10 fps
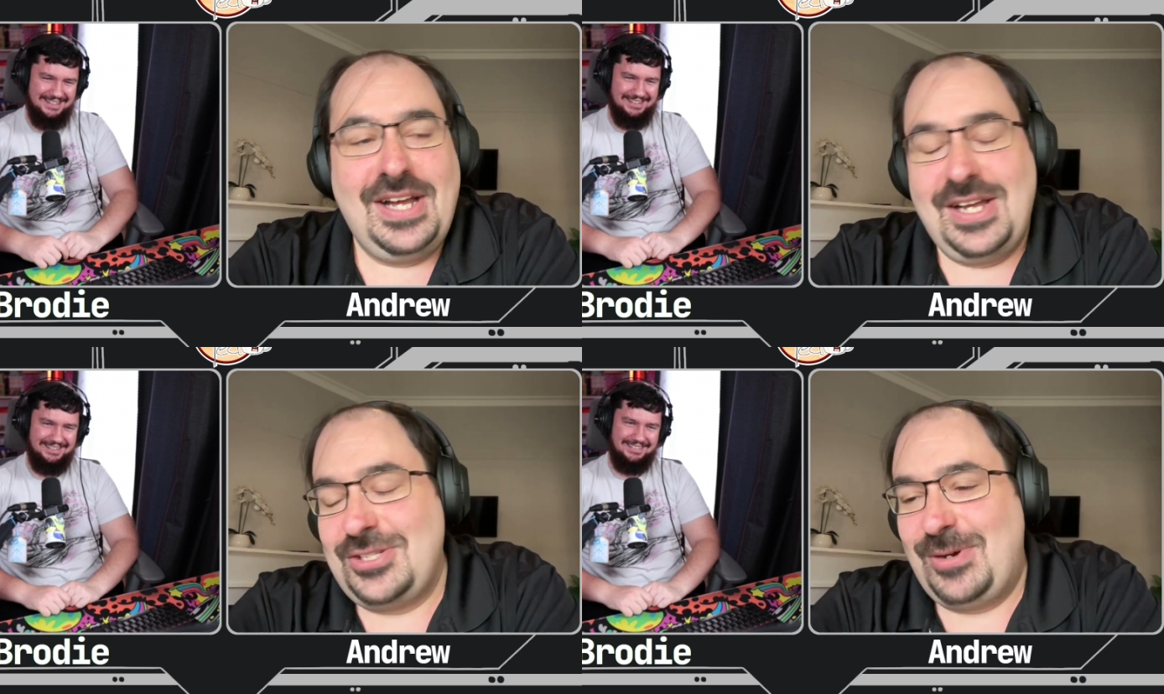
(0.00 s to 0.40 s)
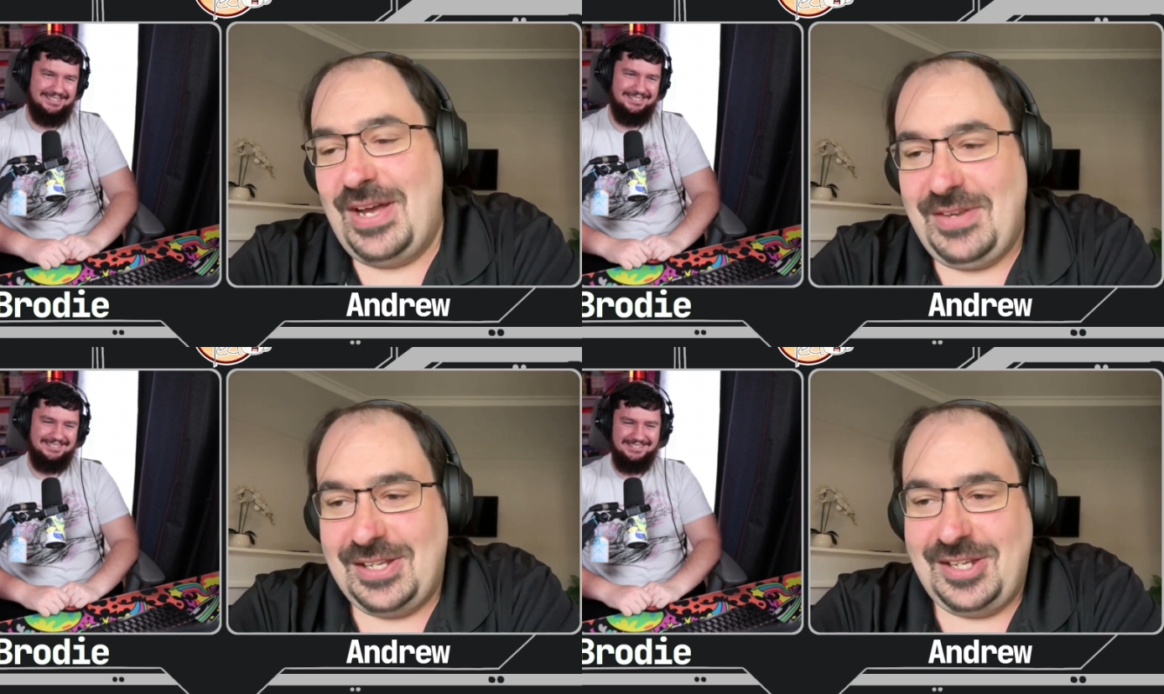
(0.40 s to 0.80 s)
Speaker 1: uh, so
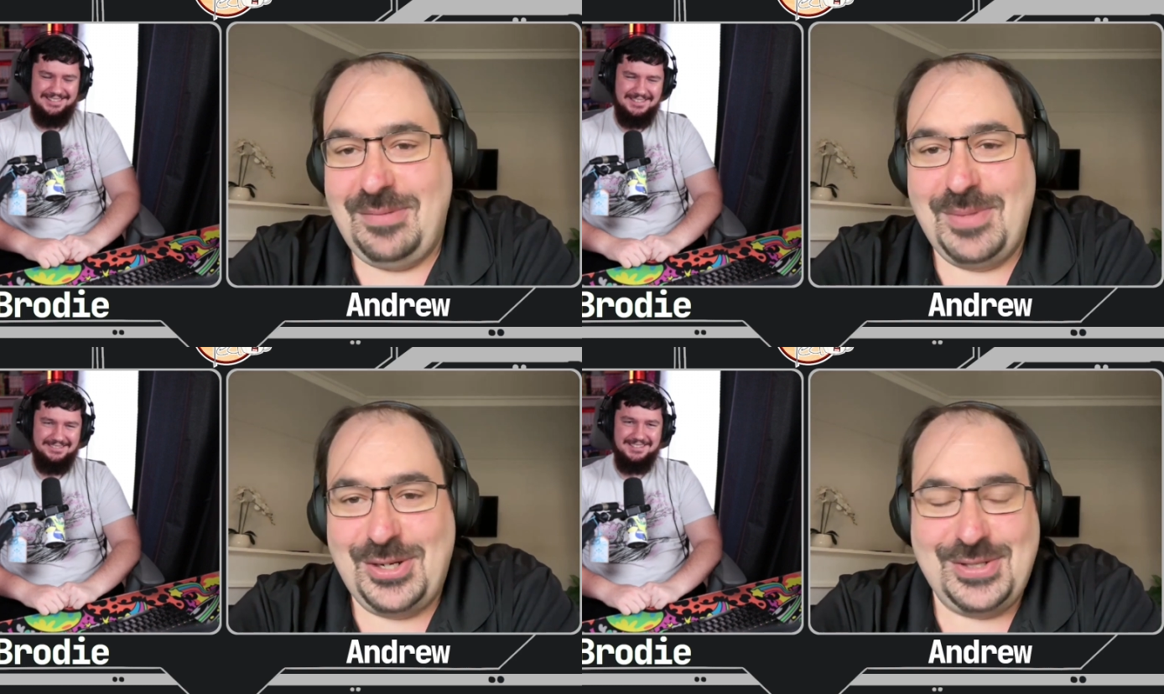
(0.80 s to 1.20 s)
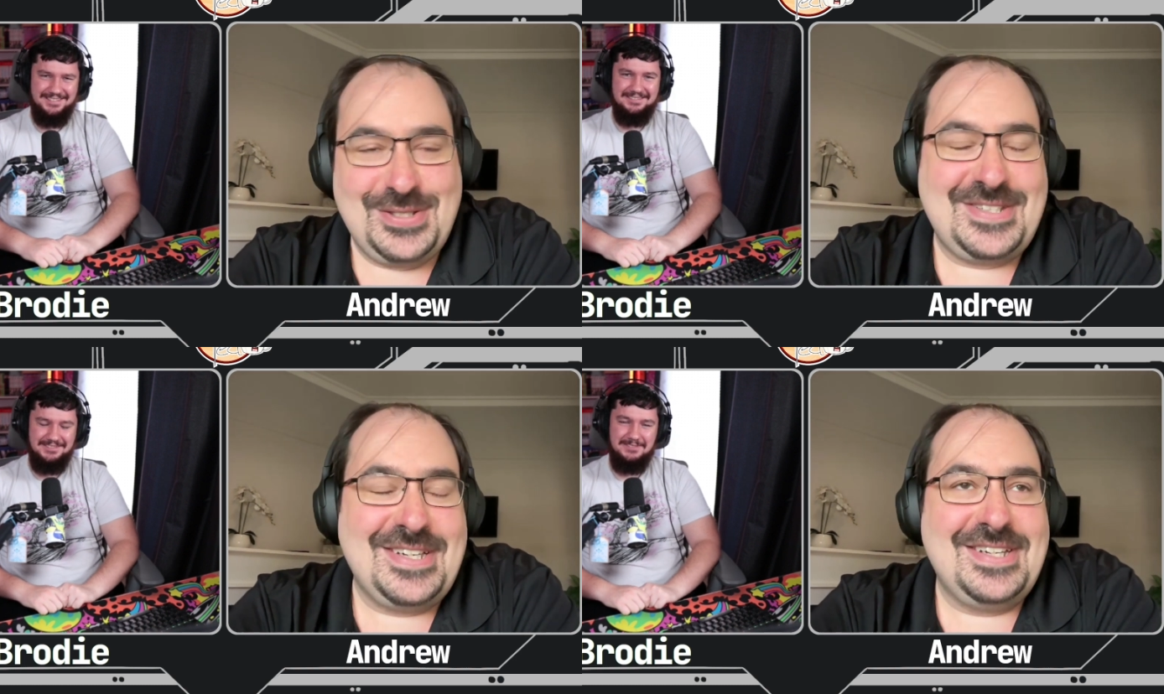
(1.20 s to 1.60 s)
having clicky
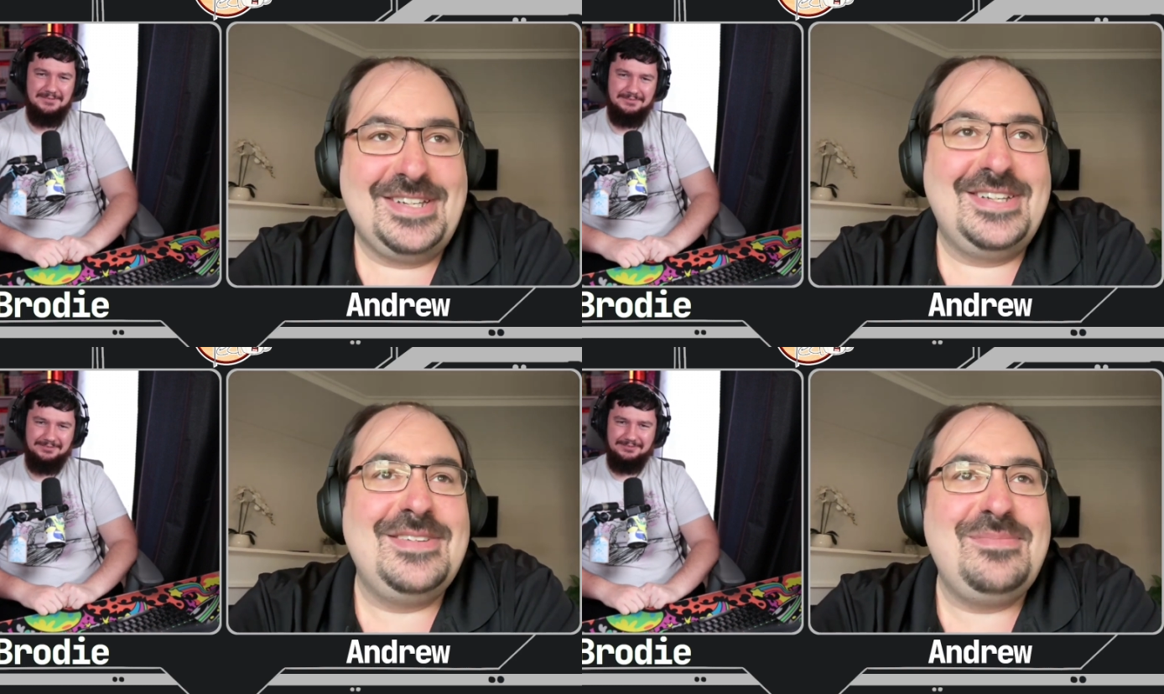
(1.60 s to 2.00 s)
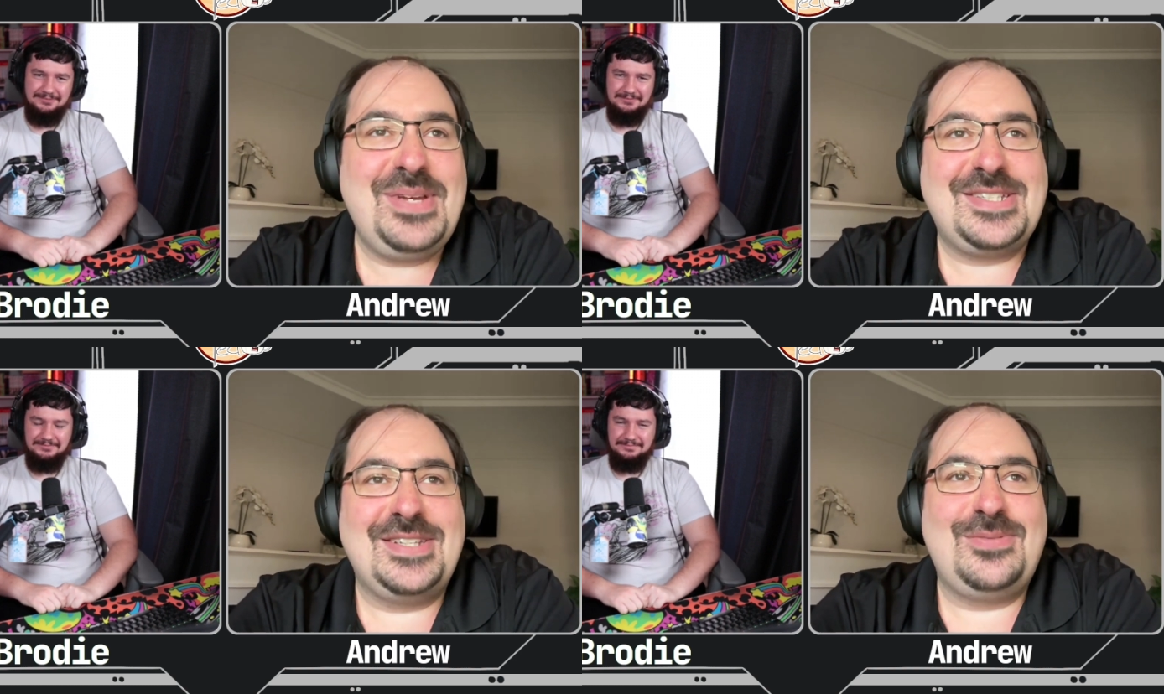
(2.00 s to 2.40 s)
buttons uh,
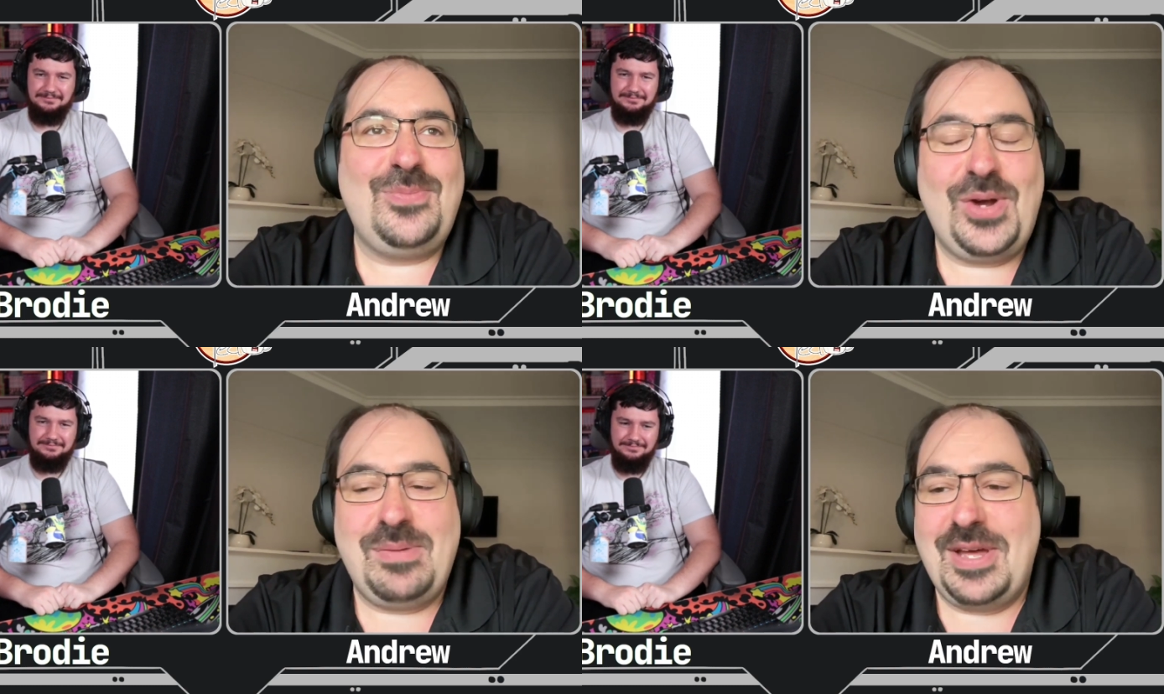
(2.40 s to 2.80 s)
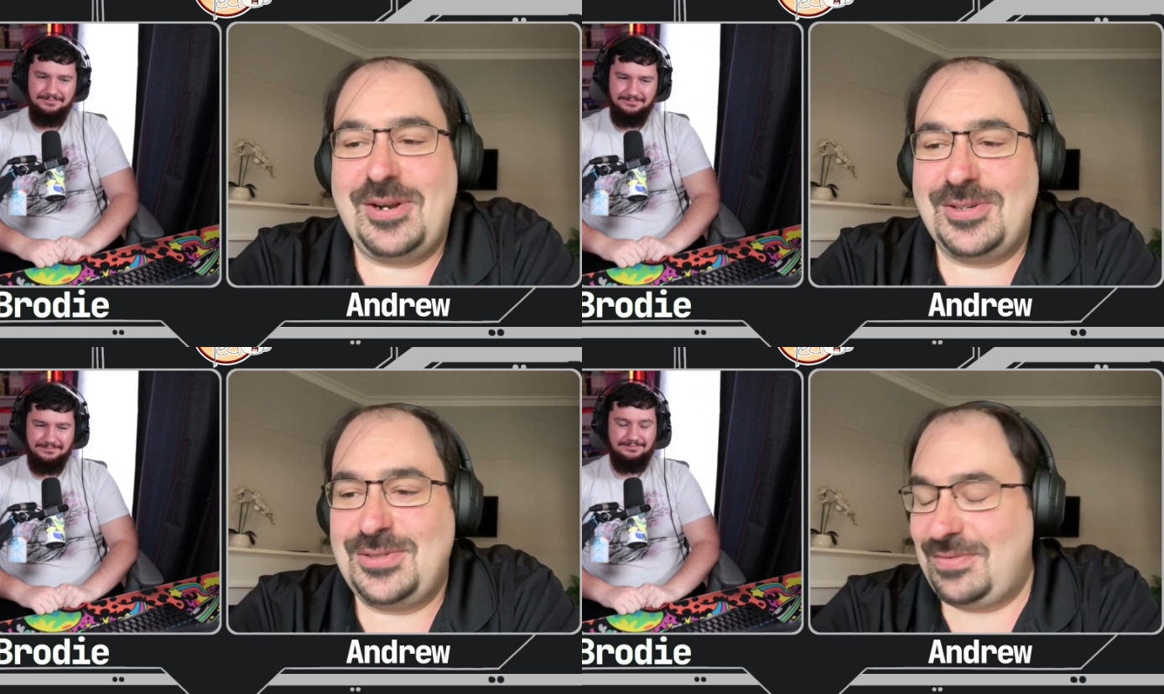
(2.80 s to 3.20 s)
makes it way
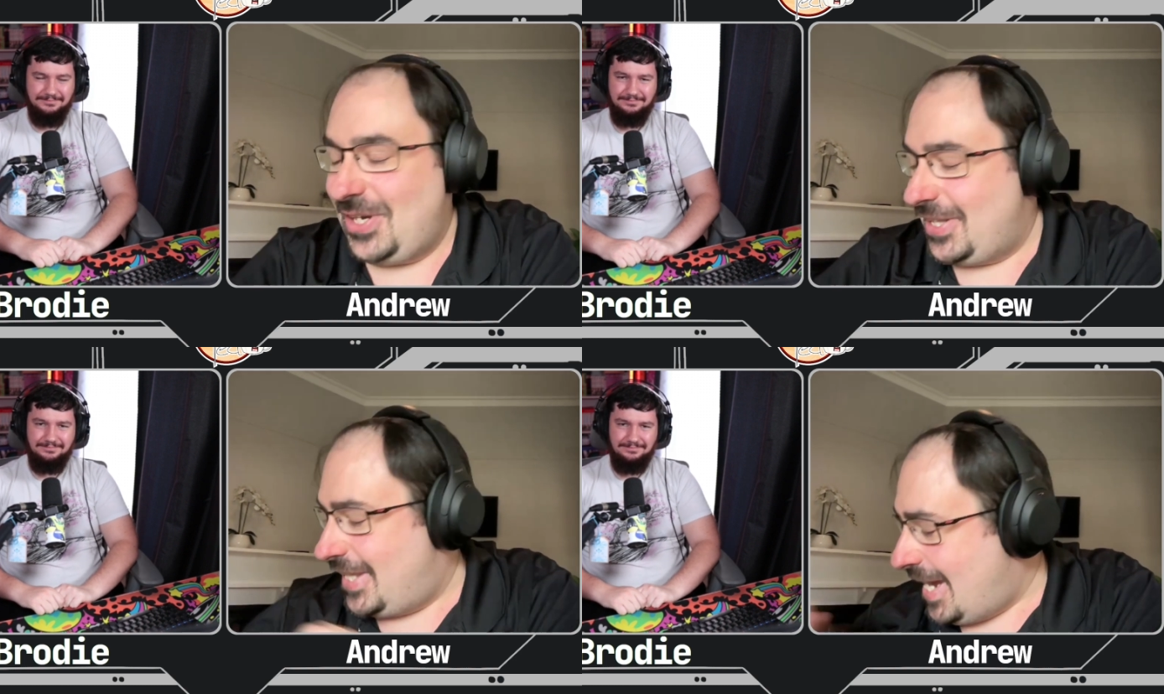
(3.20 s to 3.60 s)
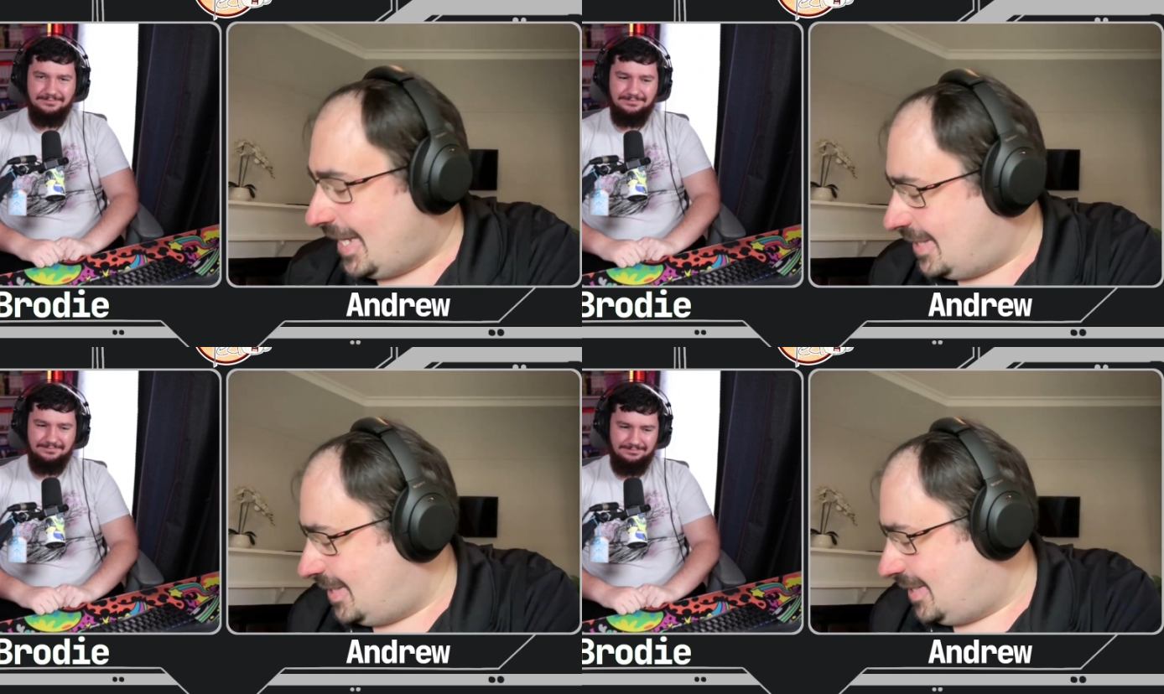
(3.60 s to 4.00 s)
better. So I've got
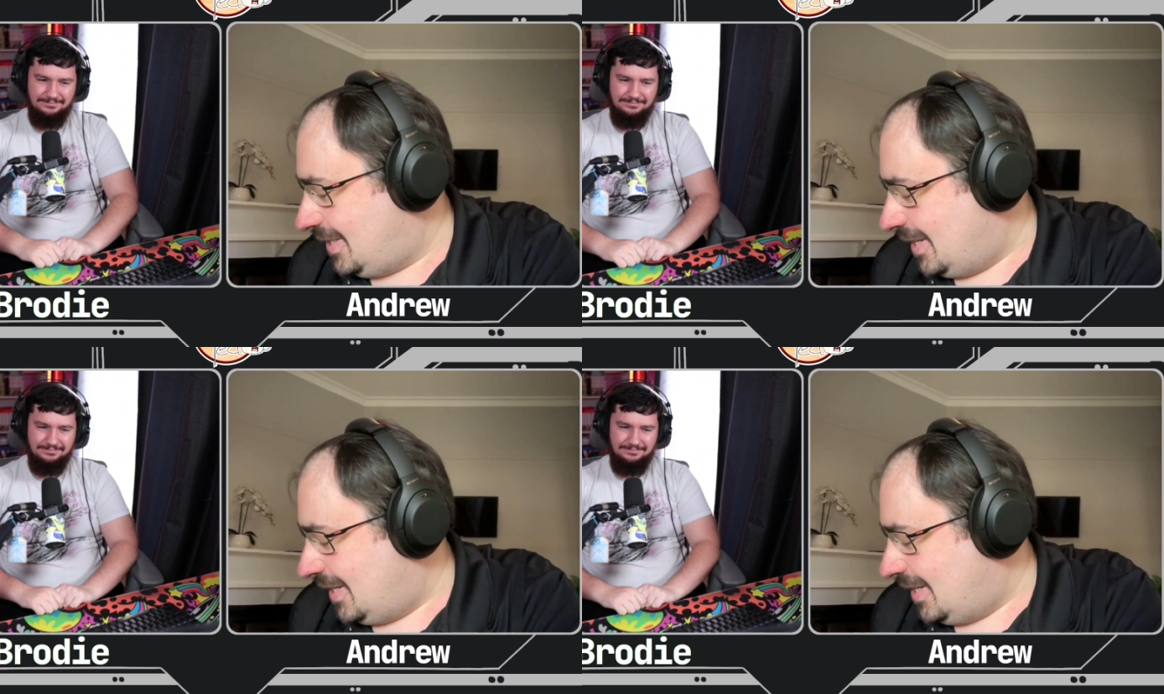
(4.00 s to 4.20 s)
that.